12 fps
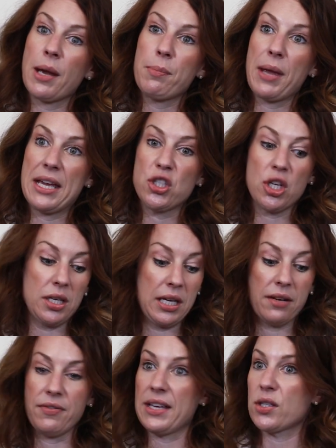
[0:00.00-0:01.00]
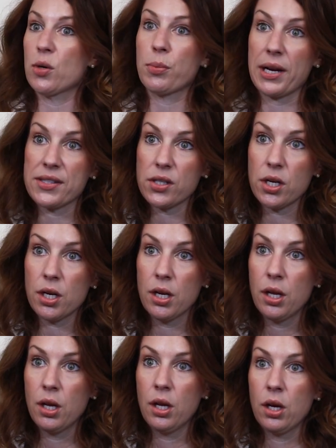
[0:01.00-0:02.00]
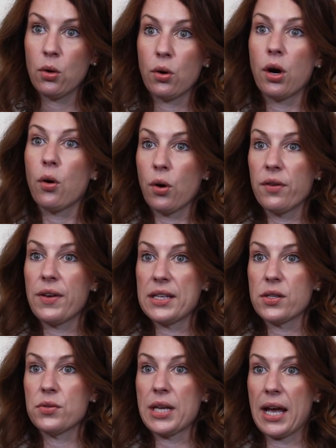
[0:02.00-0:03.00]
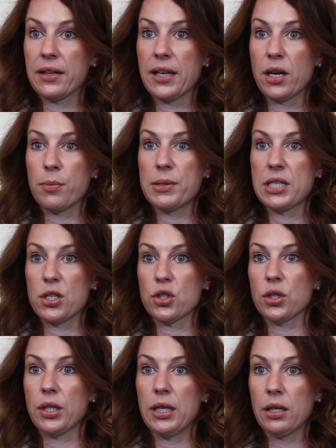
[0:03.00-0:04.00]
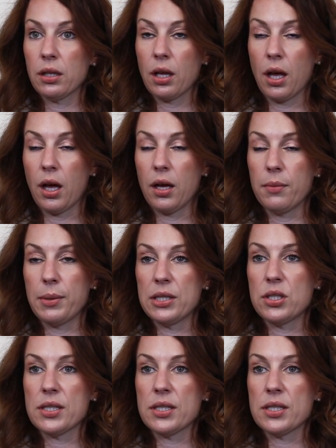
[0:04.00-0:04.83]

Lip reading: my patient need a vasopressor? Or a vasodilator potentially, but